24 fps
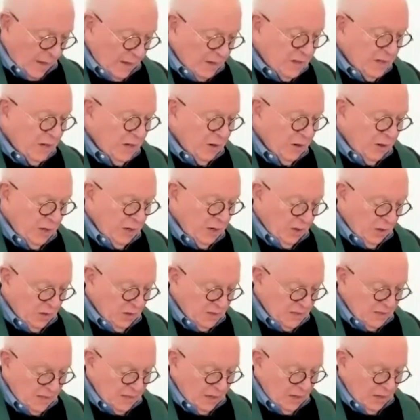
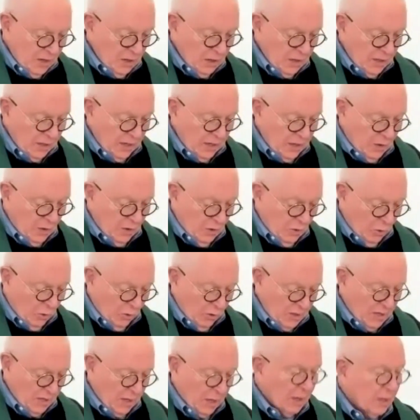anterior cingulate
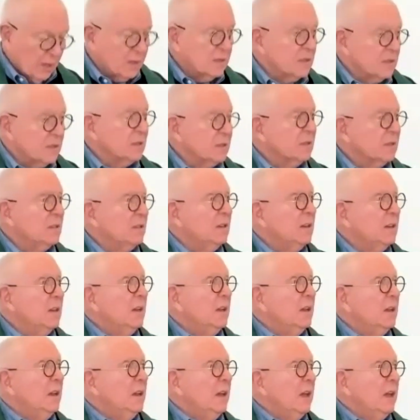cortex.
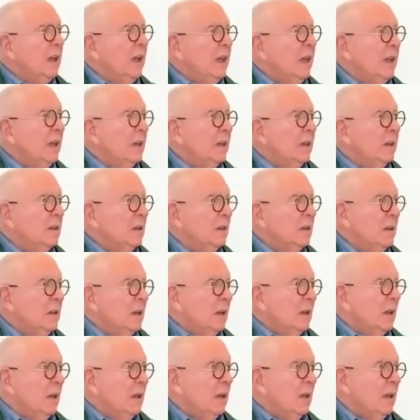And
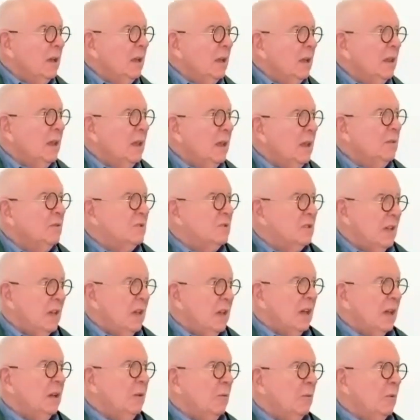they
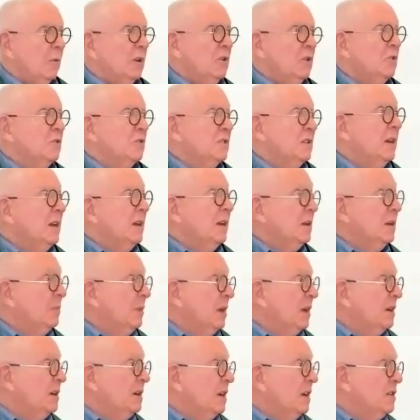say, when you're sitting in
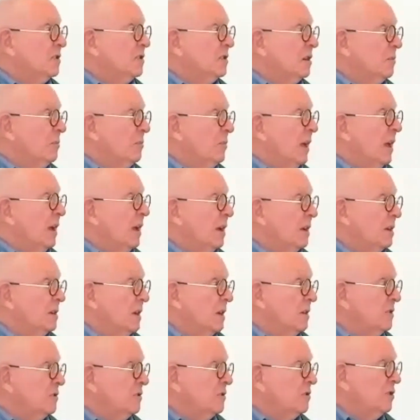meditation and paying
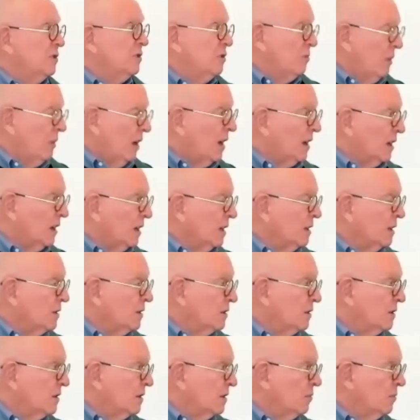attention to your body,
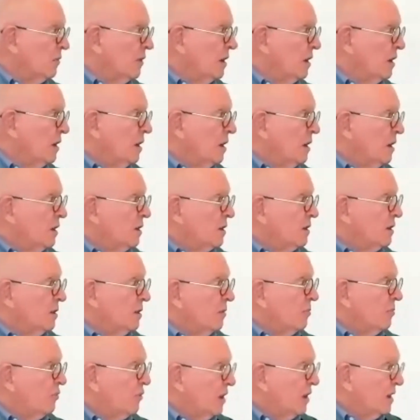to
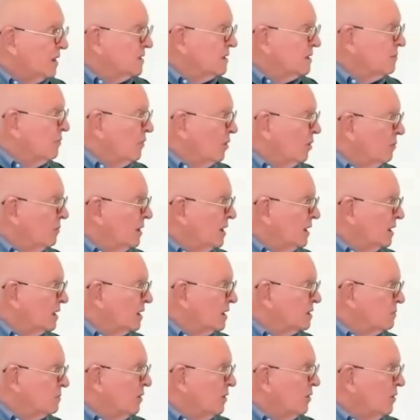the present moment
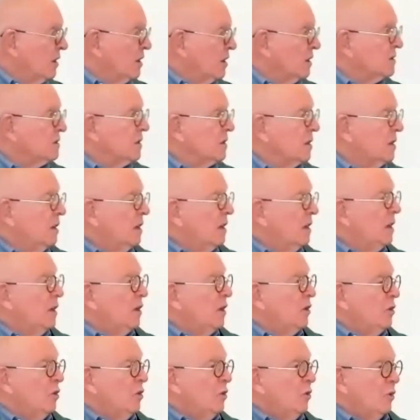experience,
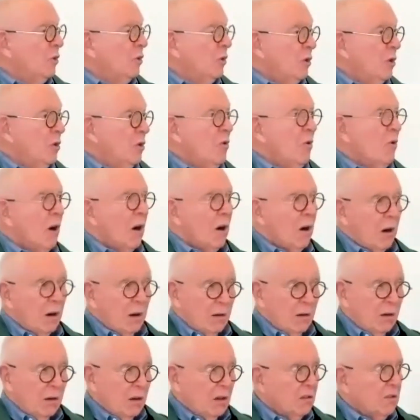you
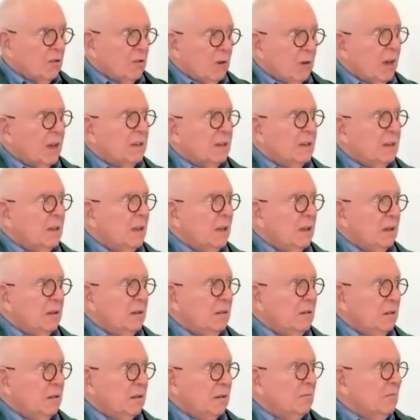are
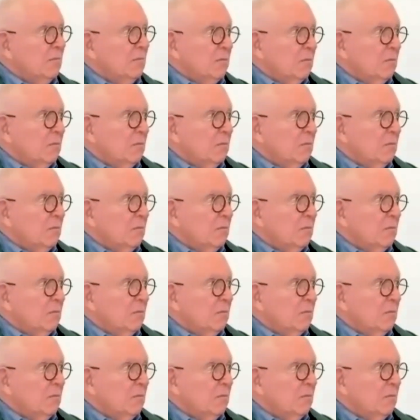directing